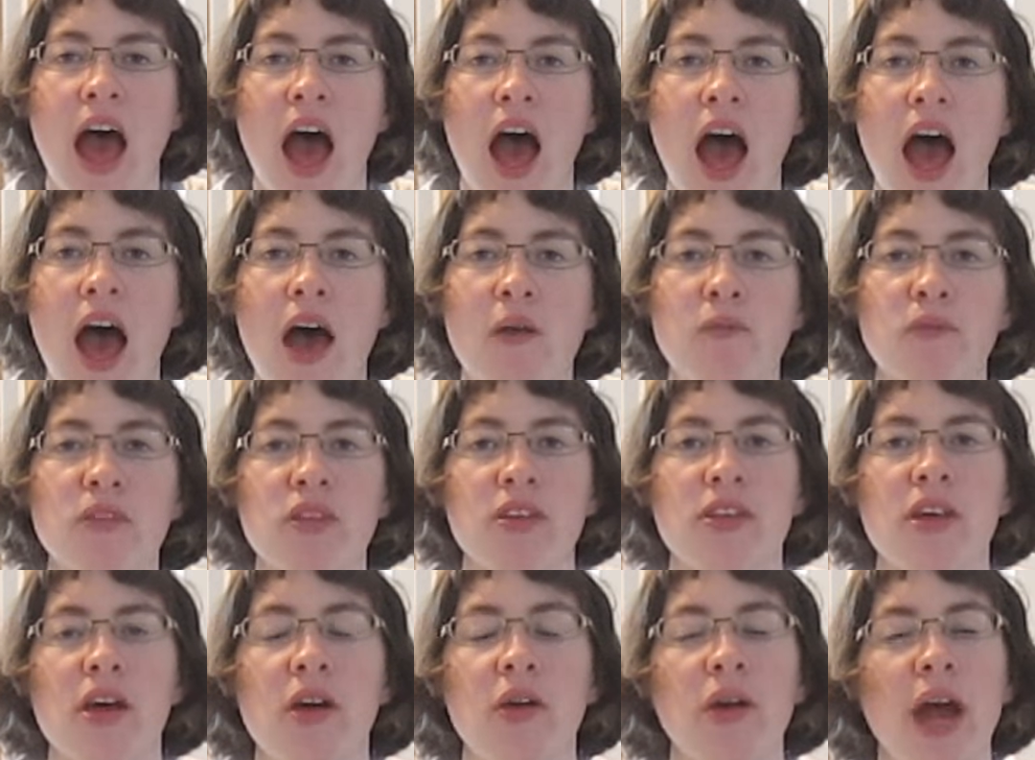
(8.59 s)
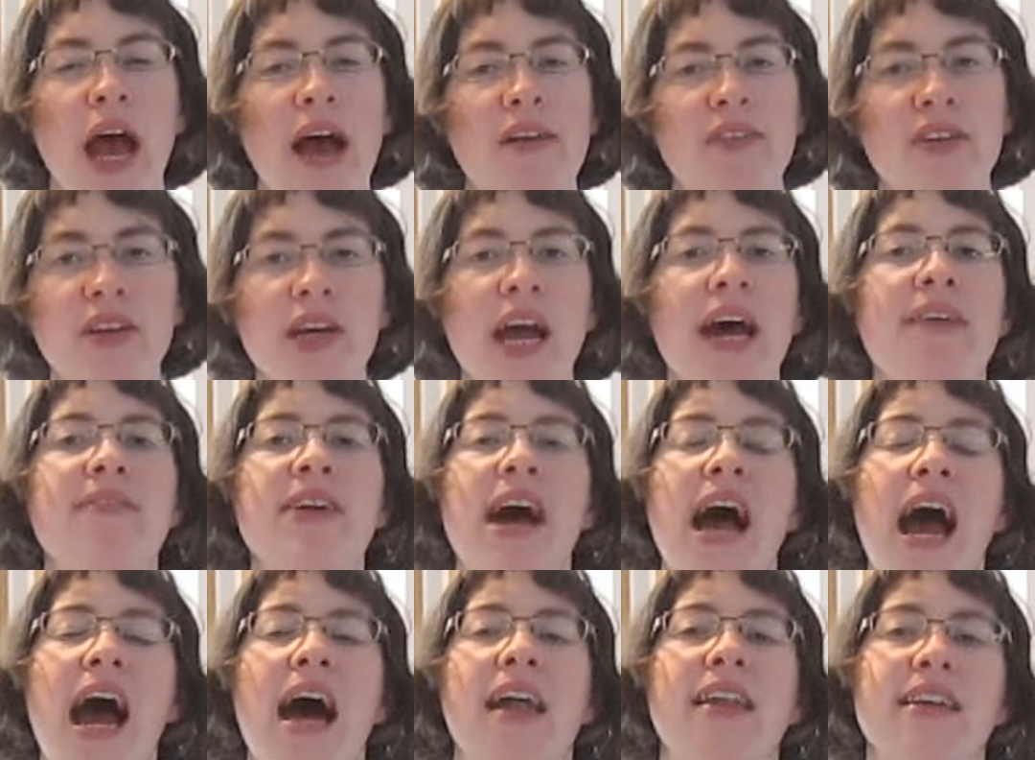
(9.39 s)
So have you ever
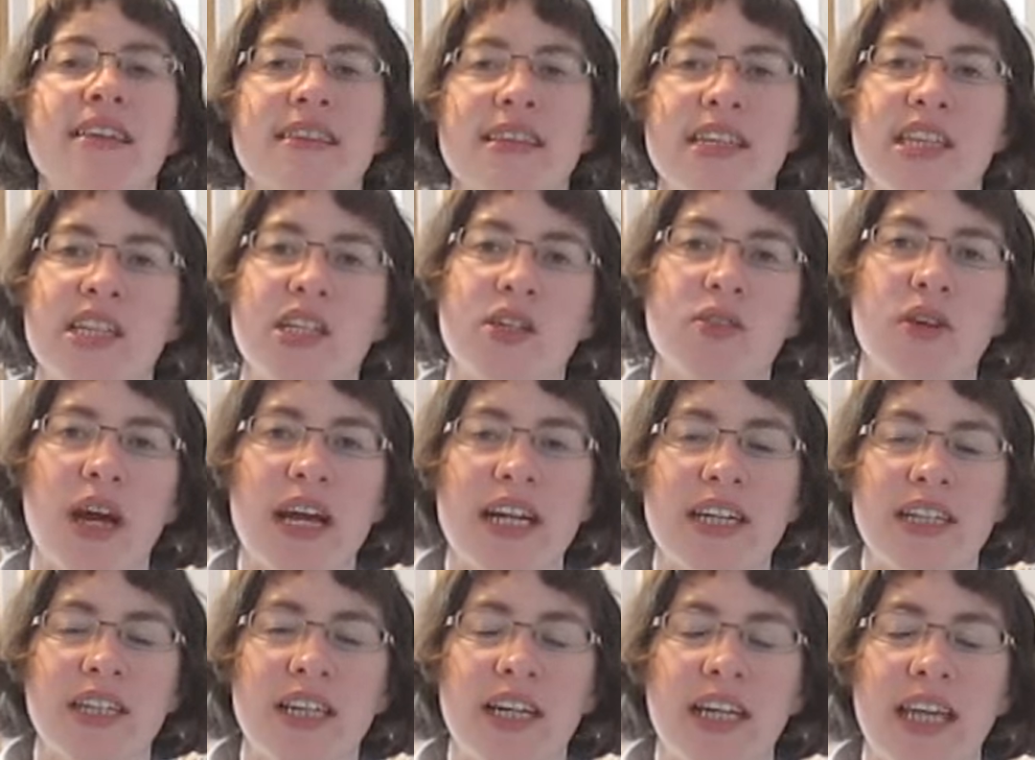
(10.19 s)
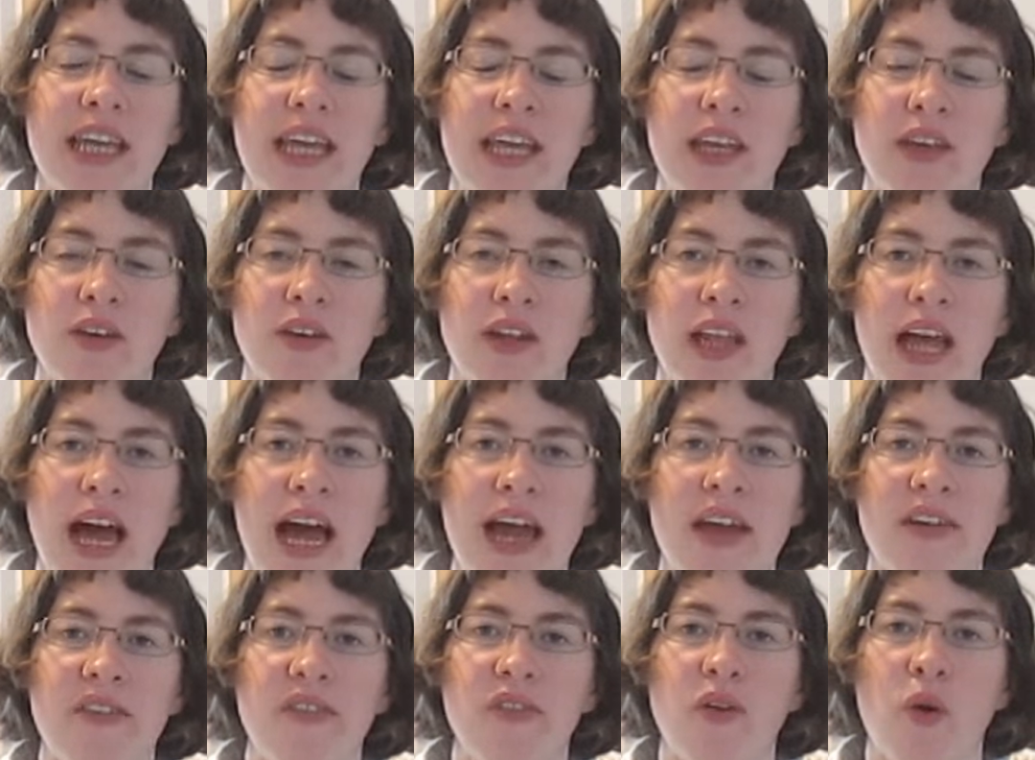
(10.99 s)
had a situation in your
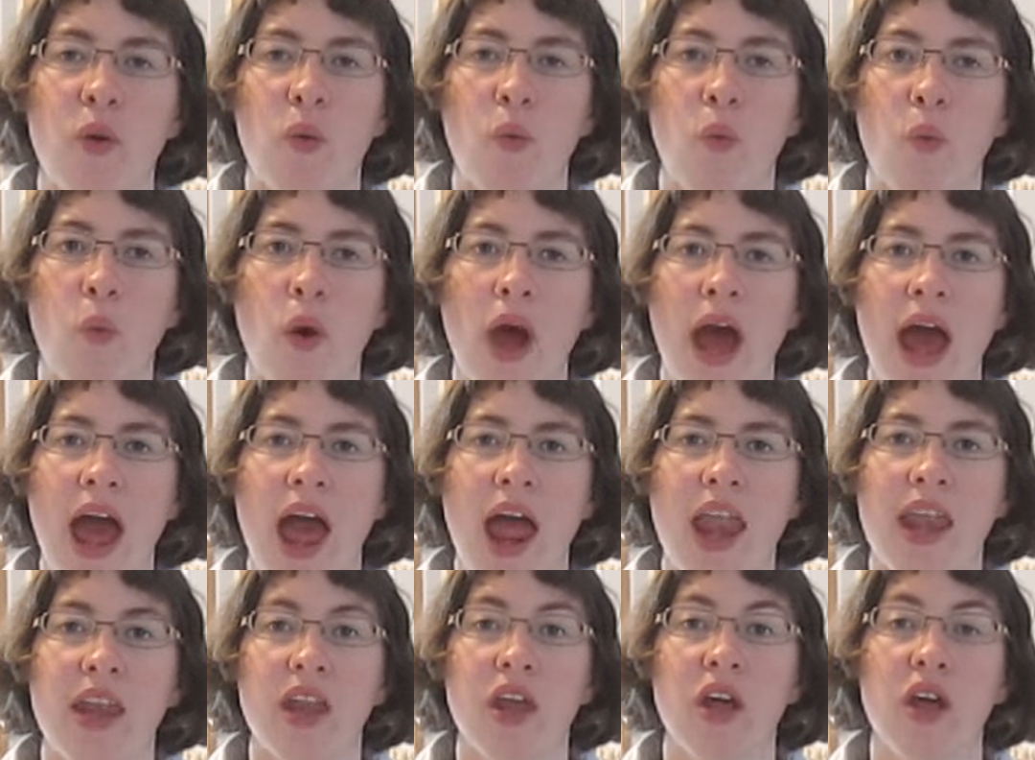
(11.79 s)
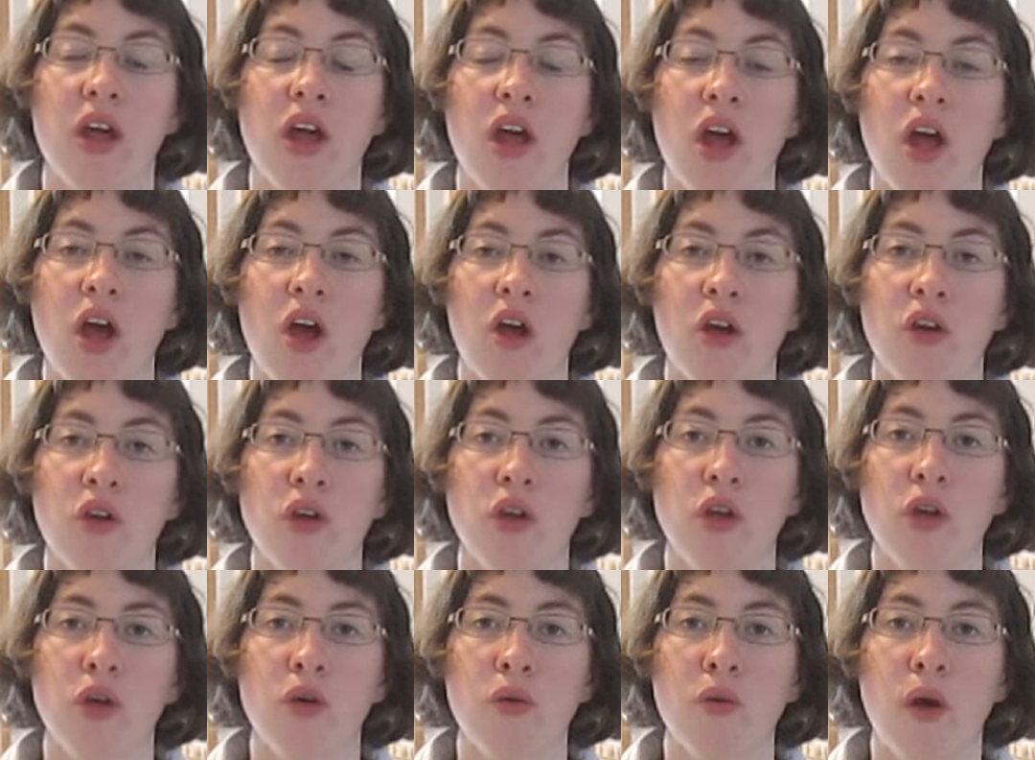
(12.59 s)
life when
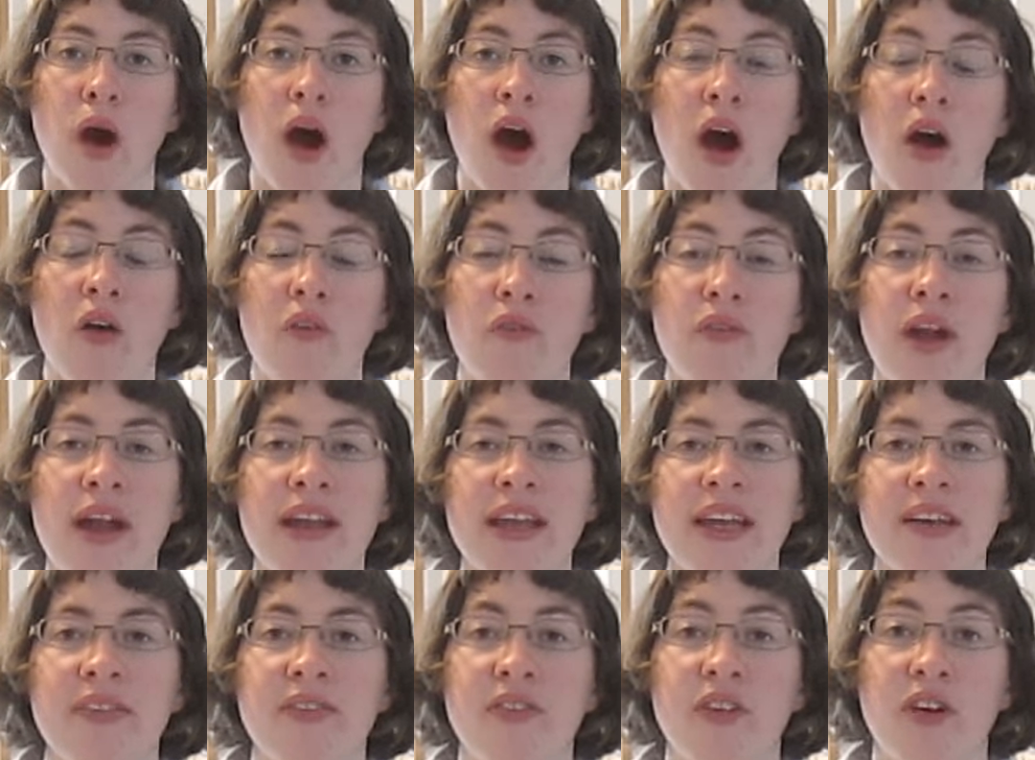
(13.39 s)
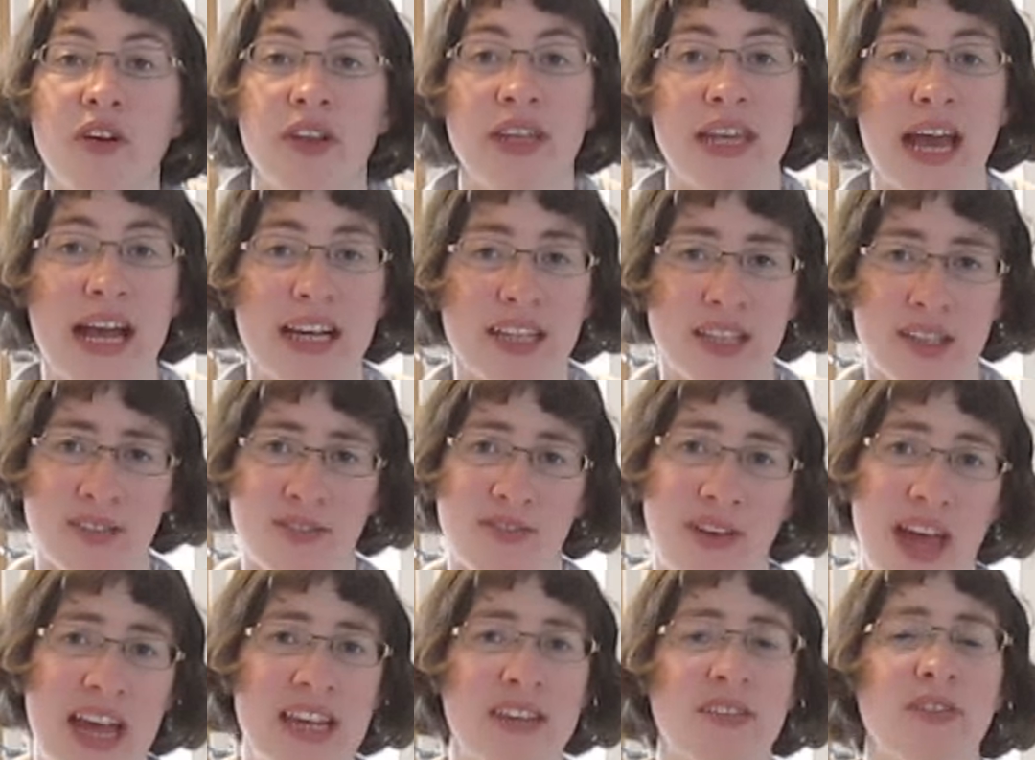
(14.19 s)
you are ready for the next
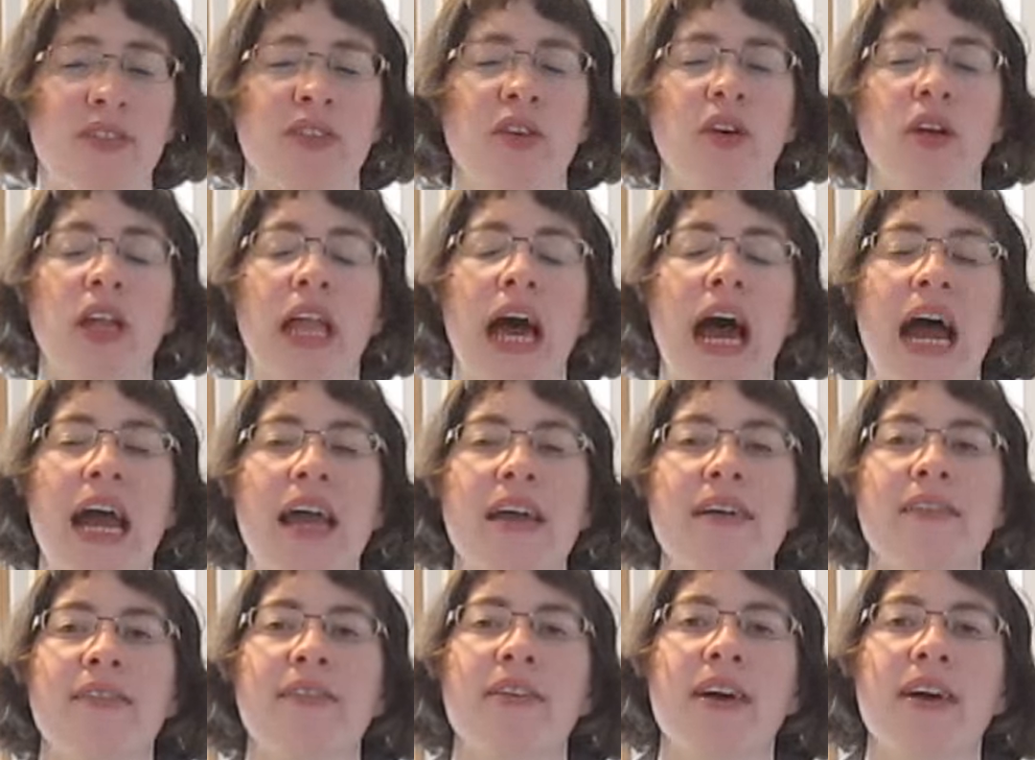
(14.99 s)
phase of your life